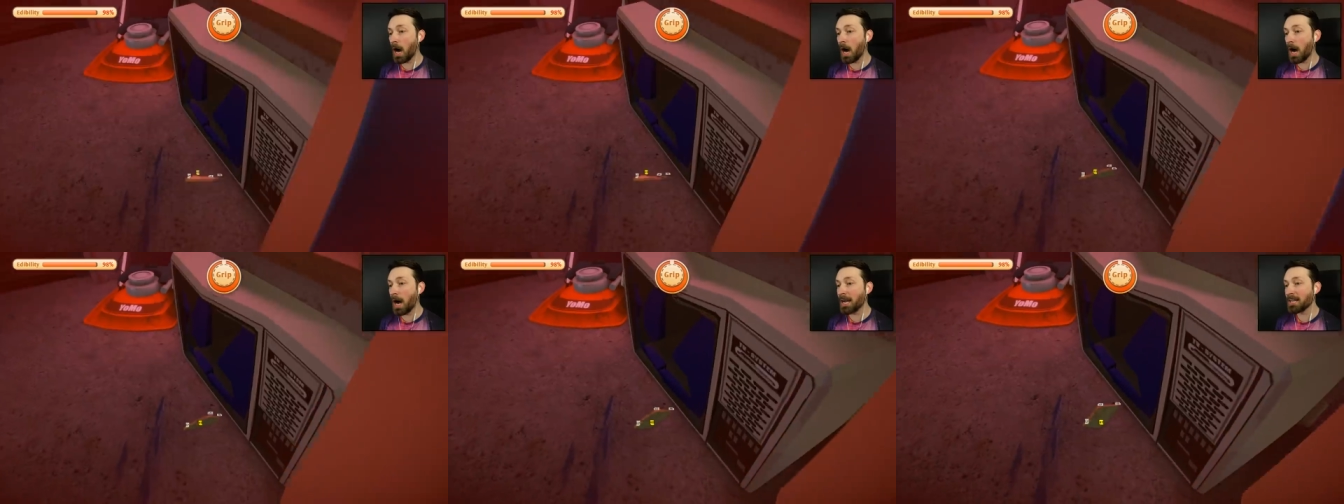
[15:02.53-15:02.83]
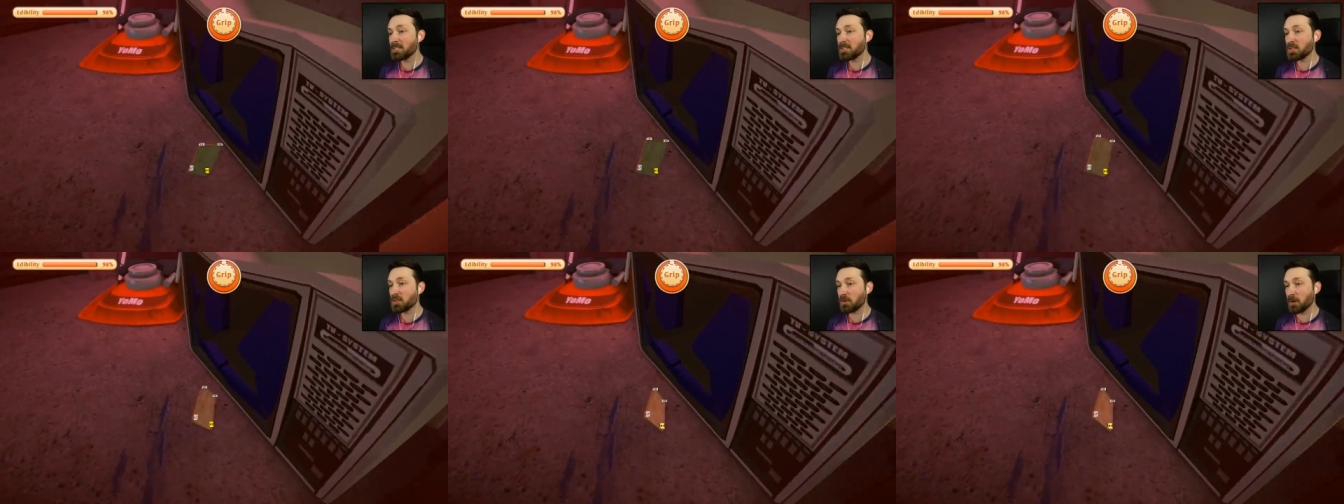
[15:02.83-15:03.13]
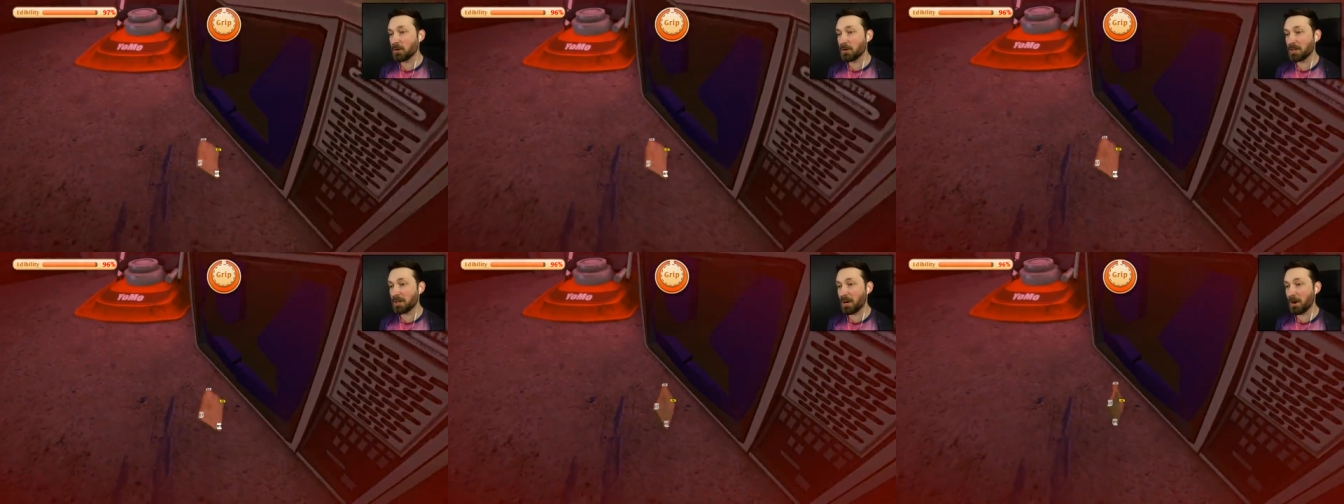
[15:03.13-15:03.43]
I
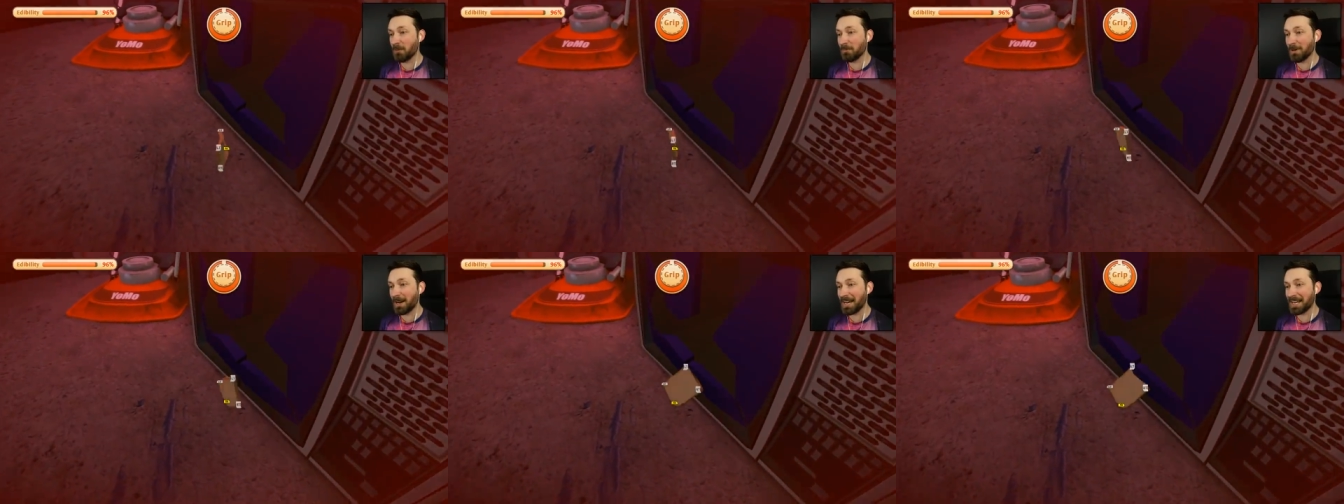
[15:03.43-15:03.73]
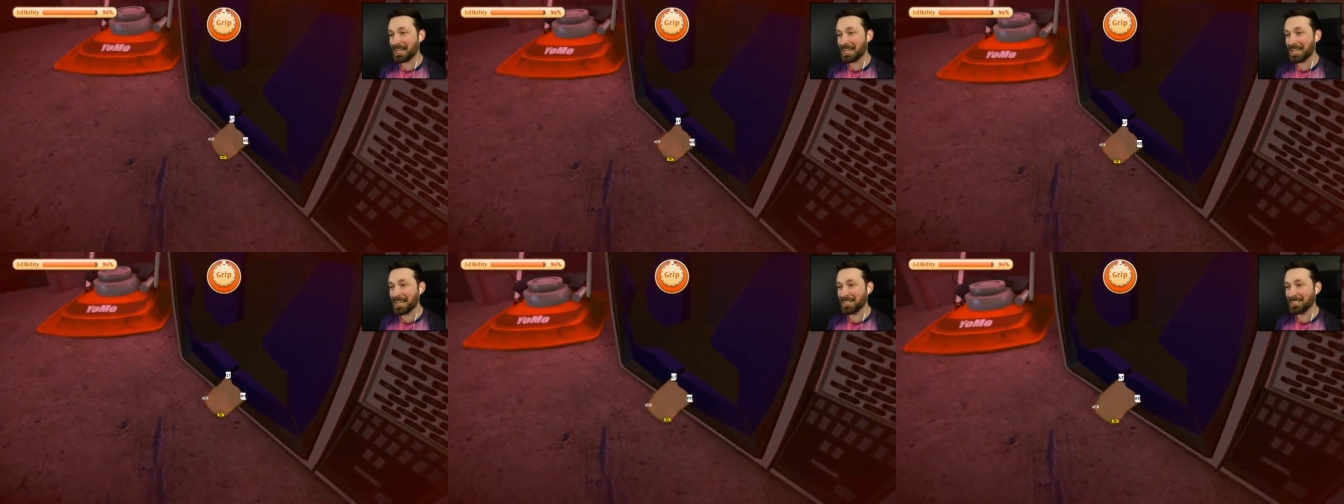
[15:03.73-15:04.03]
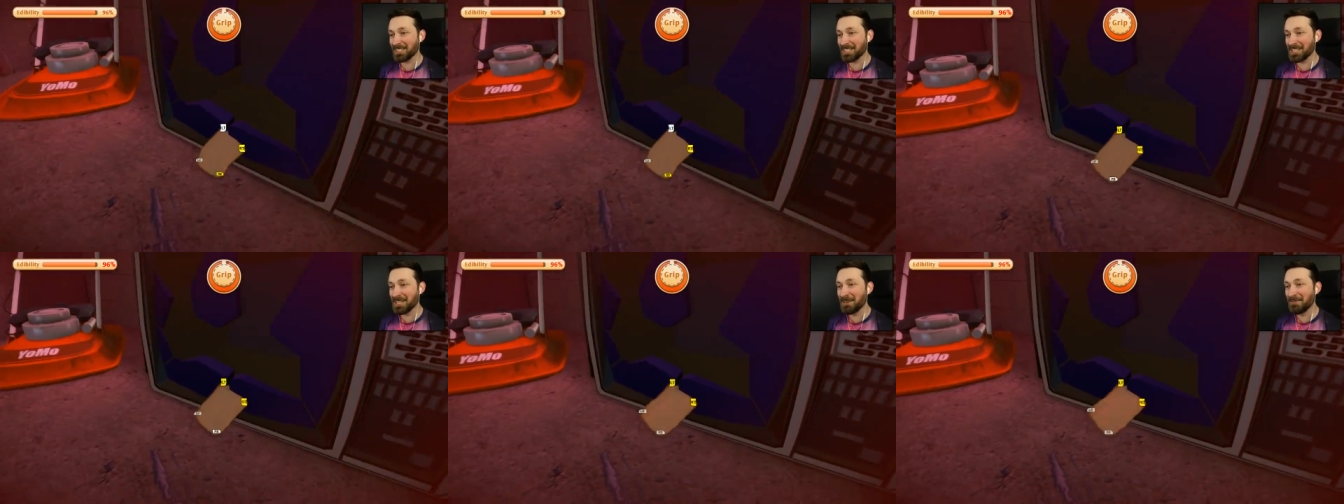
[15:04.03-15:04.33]
screwed it already. It
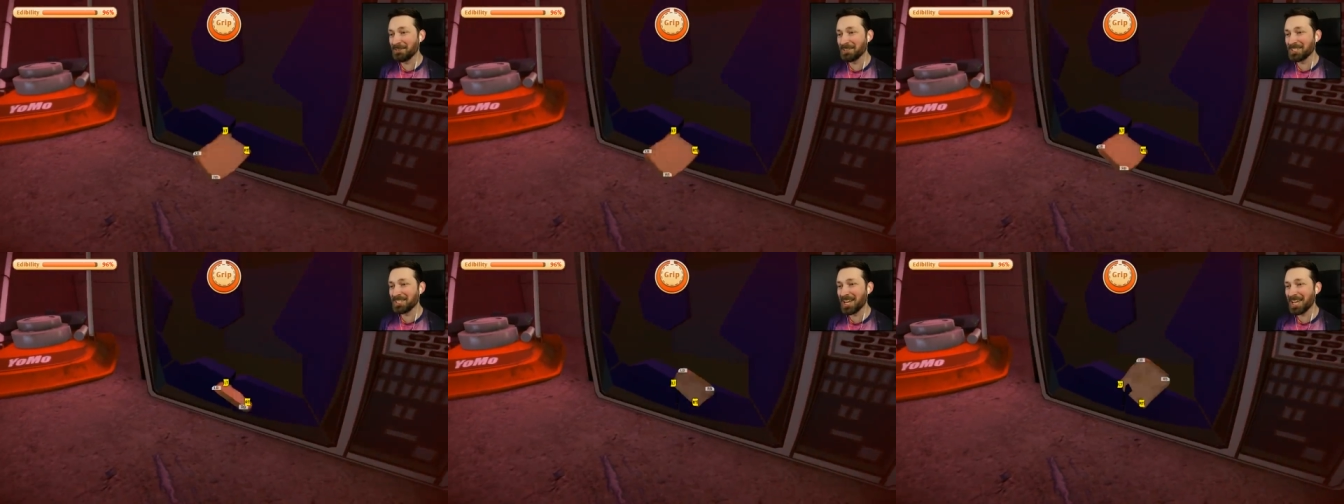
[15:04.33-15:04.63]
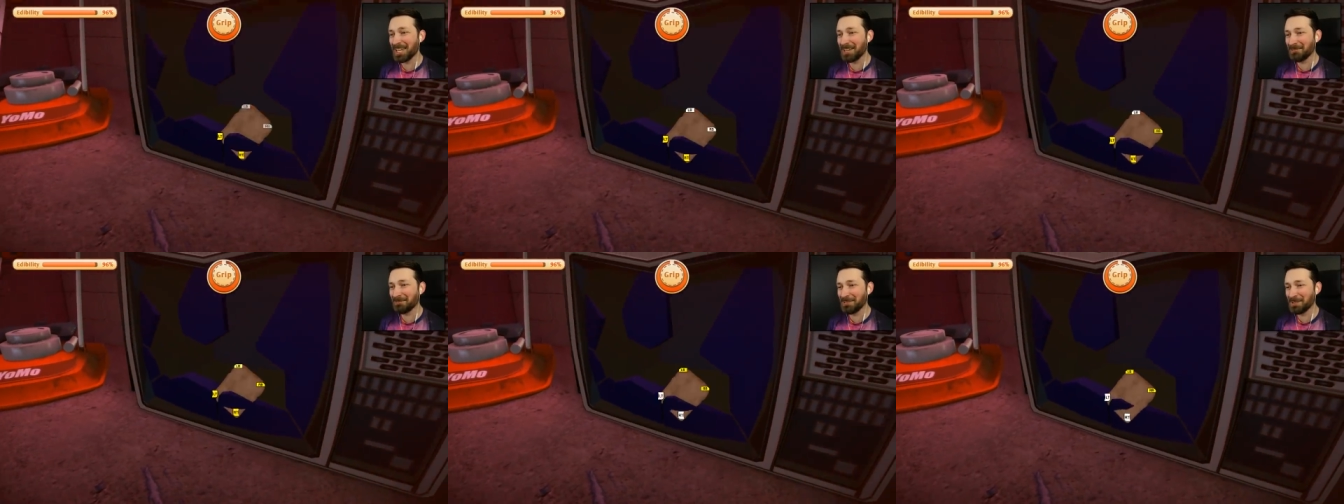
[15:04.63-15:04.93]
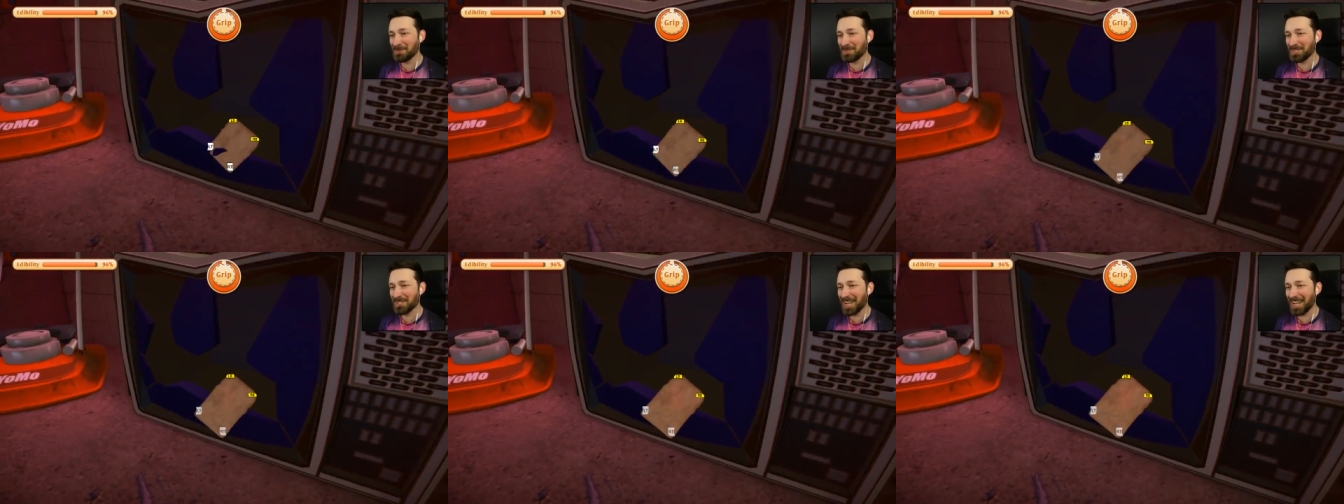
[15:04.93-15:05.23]
didn't even take a
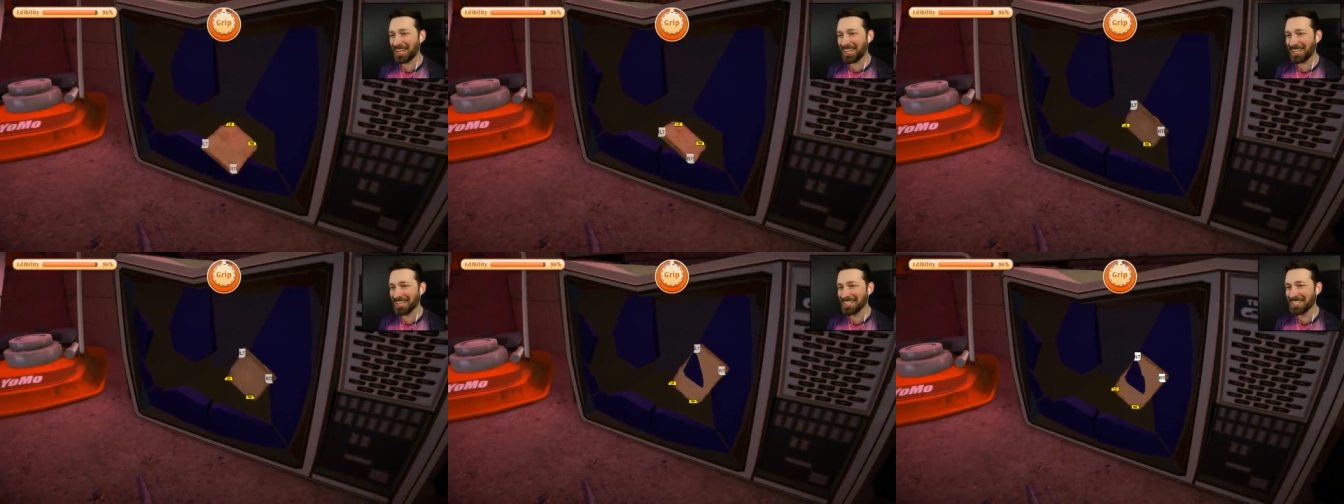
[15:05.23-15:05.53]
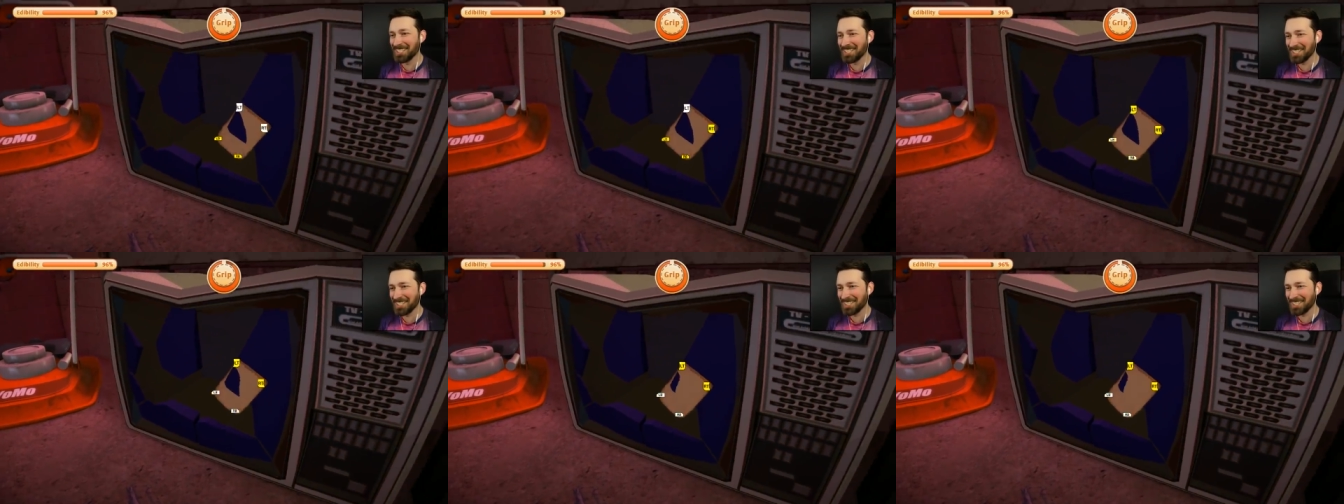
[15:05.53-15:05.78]
few seconds.